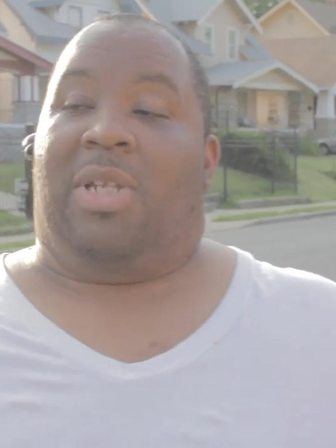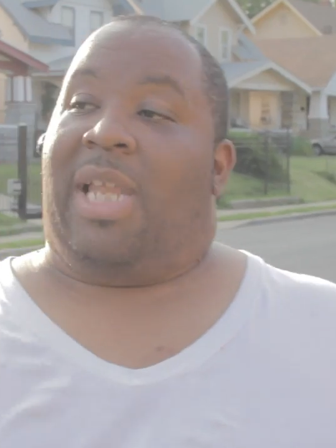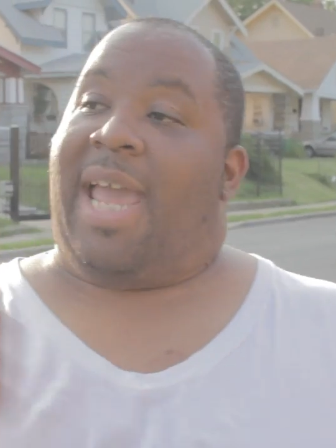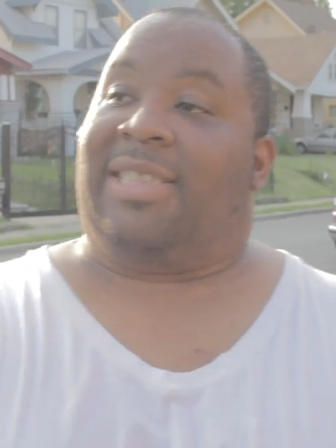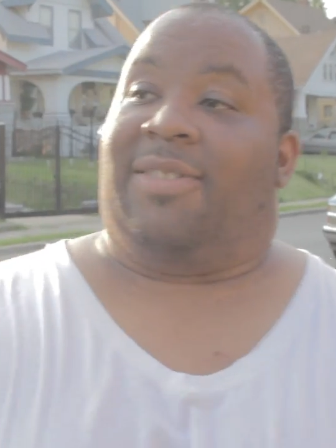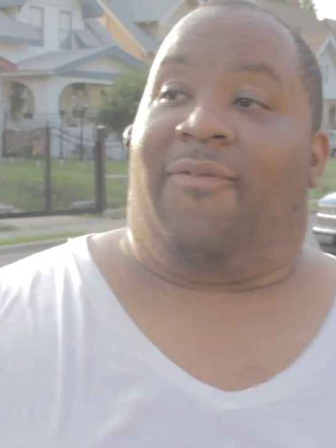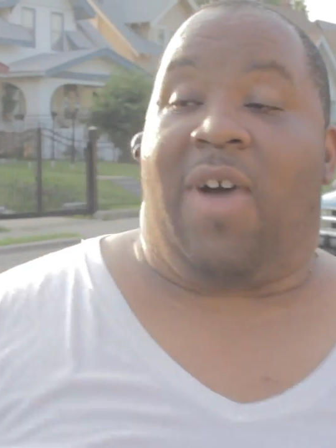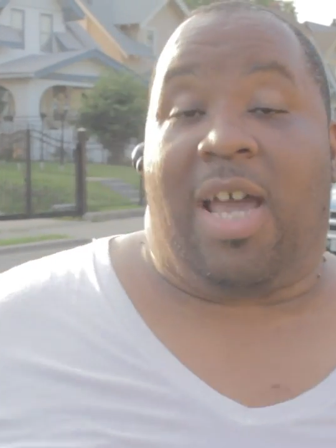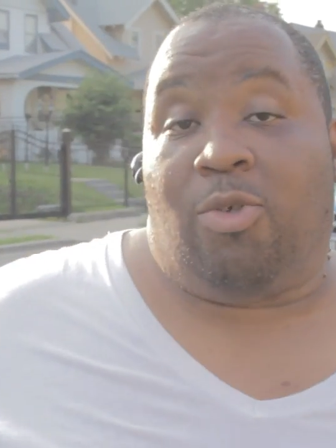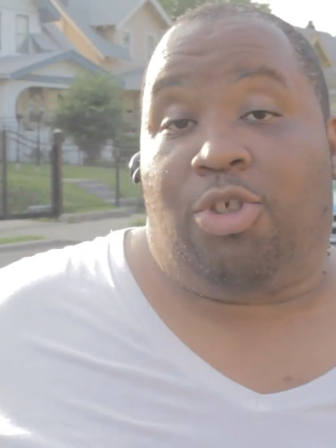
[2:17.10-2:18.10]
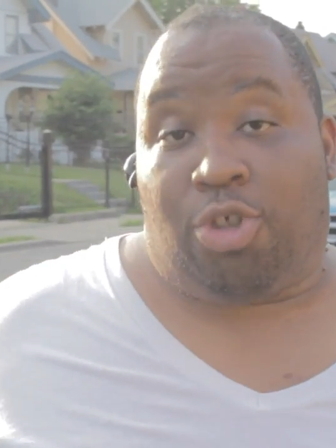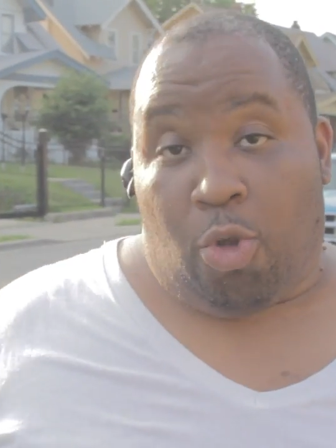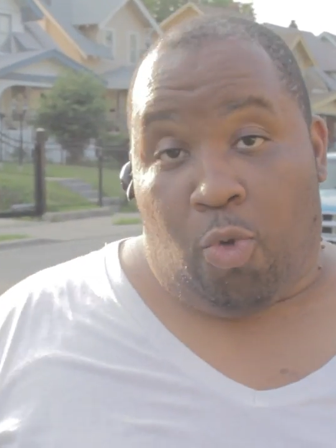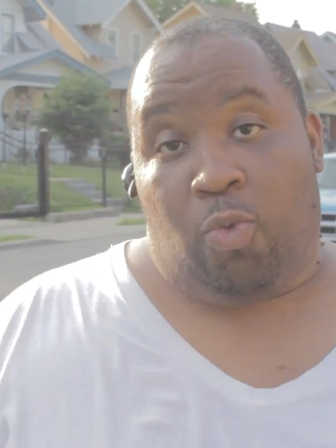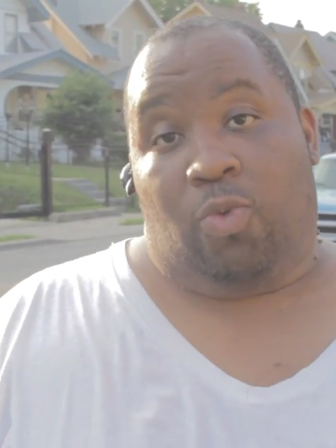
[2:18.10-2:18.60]
The last and final
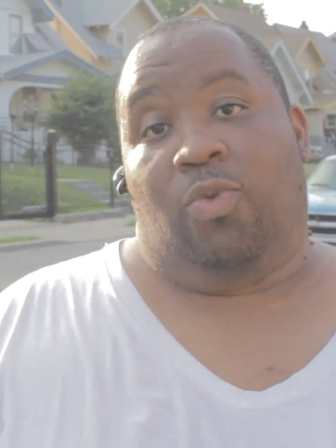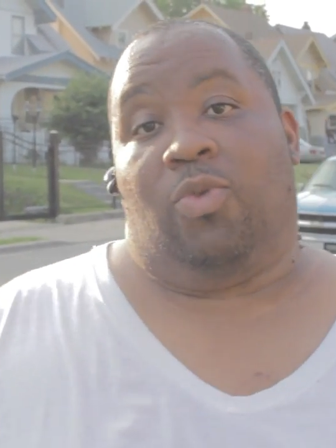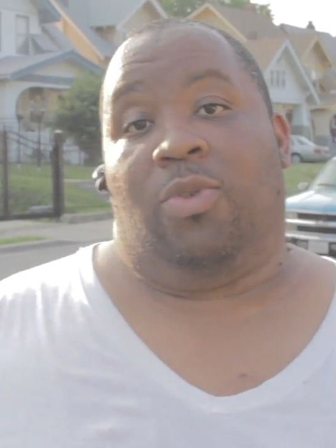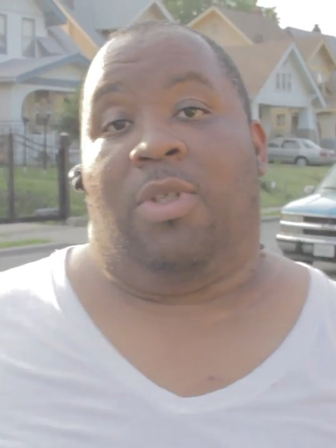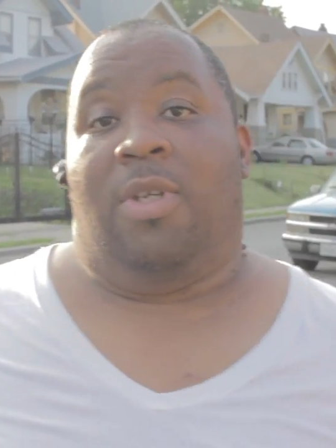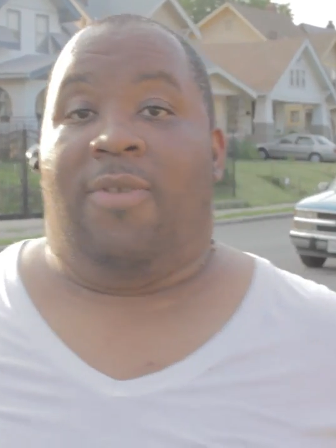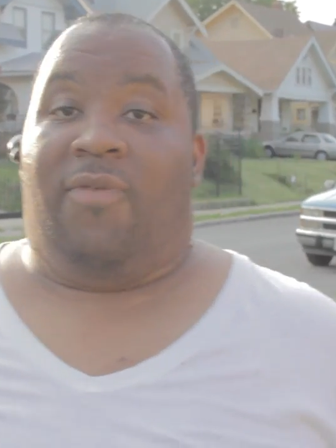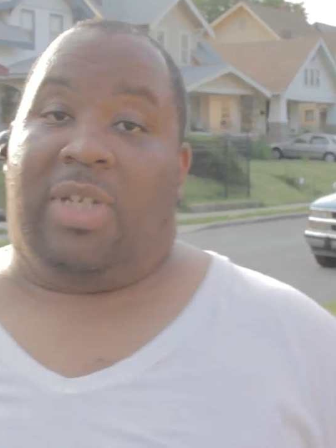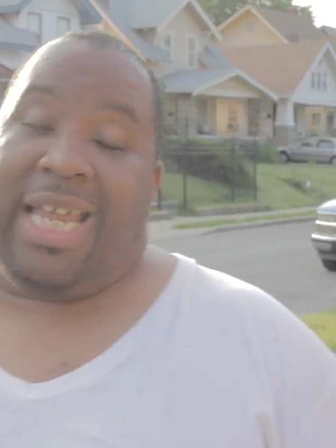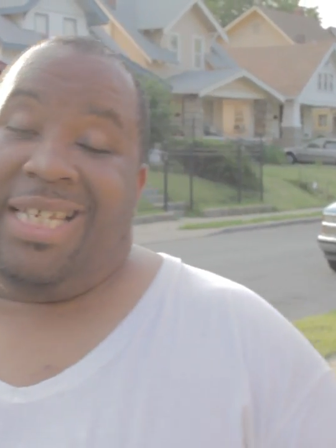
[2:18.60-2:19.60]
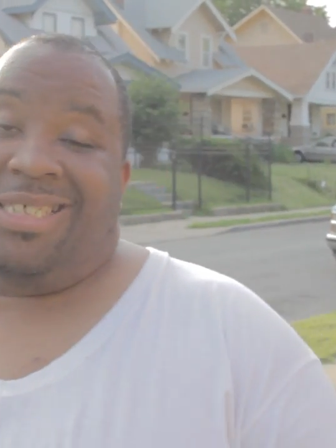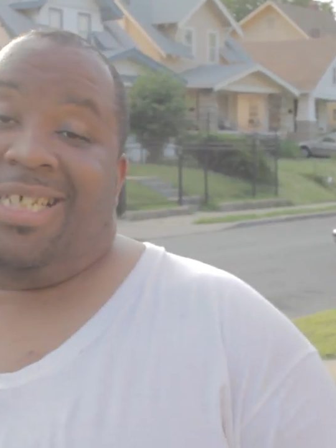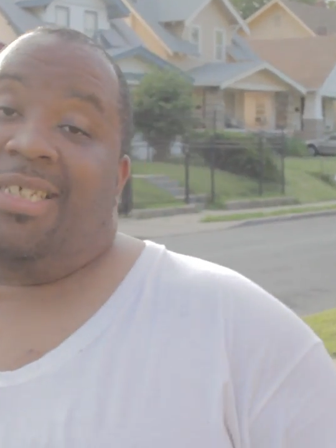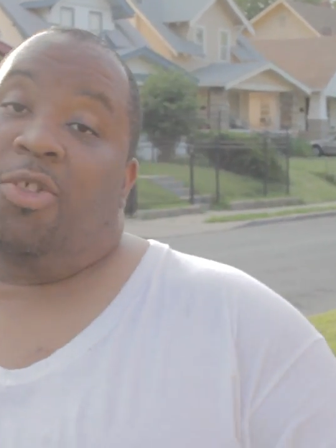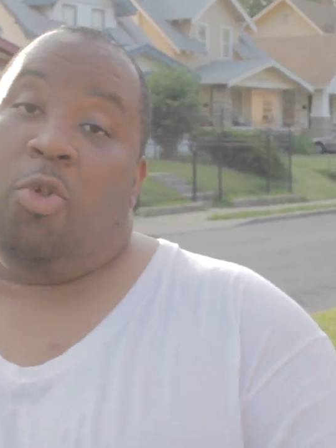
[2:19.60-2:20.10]
shoot for Lady
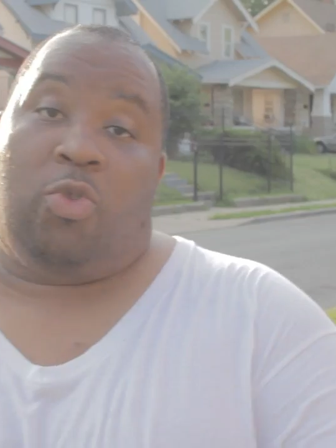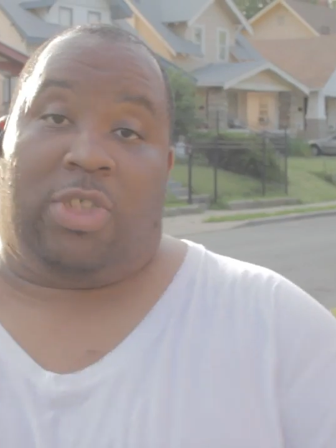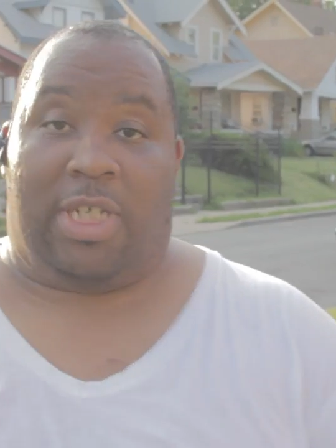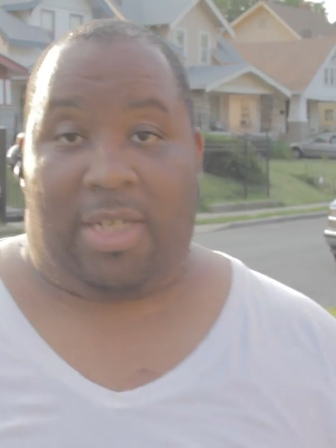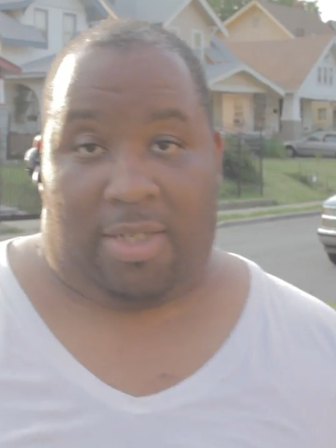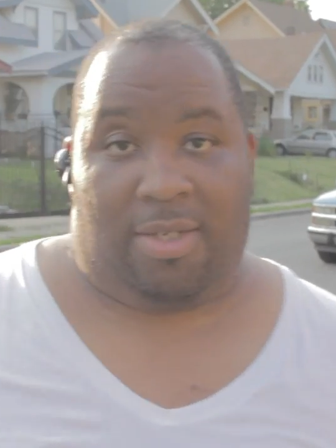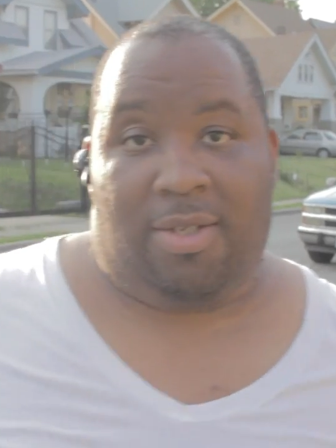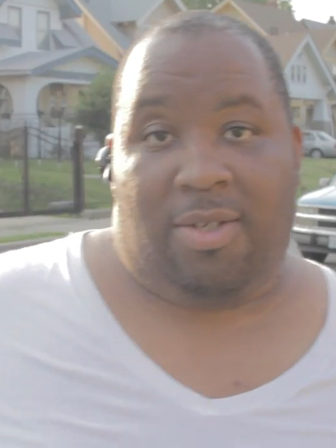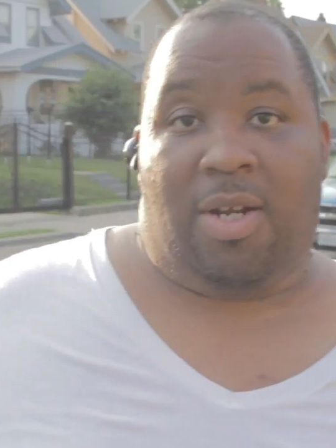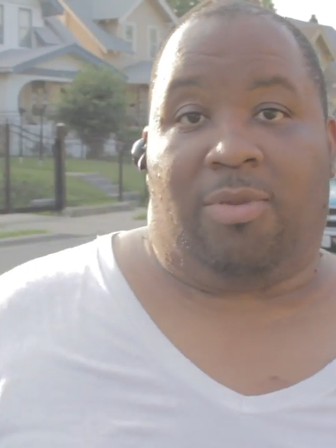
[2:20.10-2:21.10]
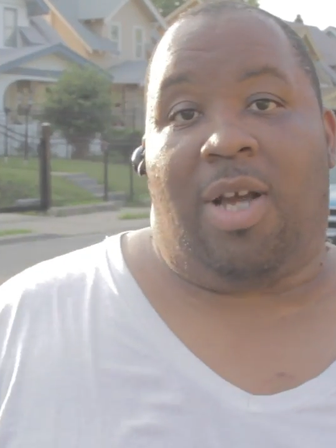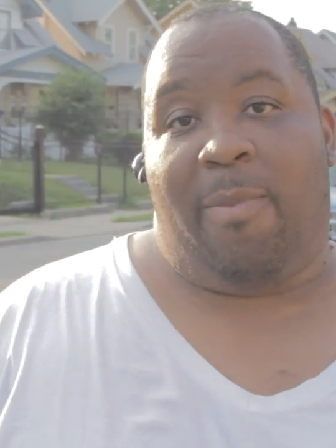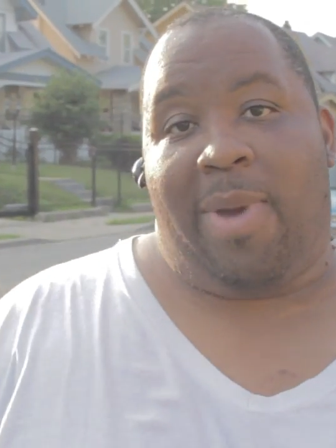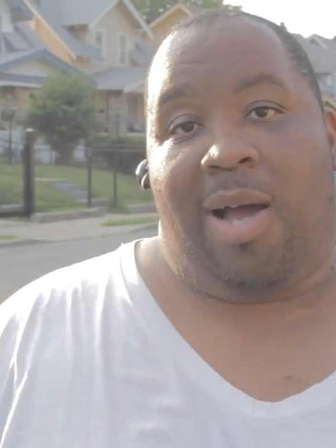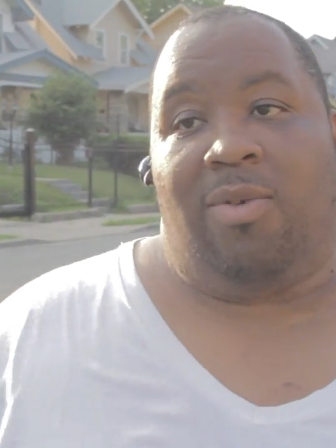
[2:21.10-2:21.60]
C's New Chick. You know what I'm
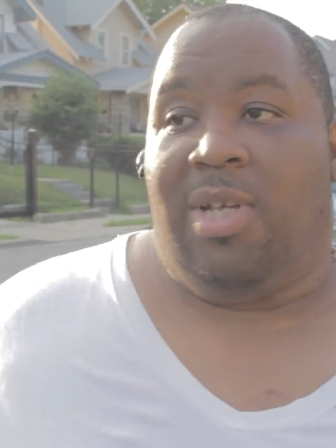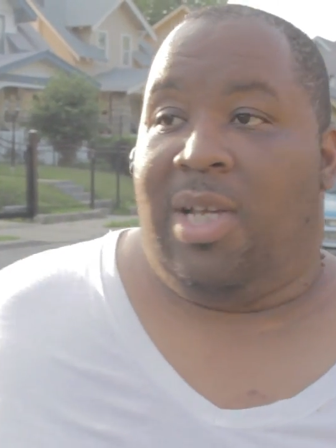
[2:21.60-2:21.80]
talking about?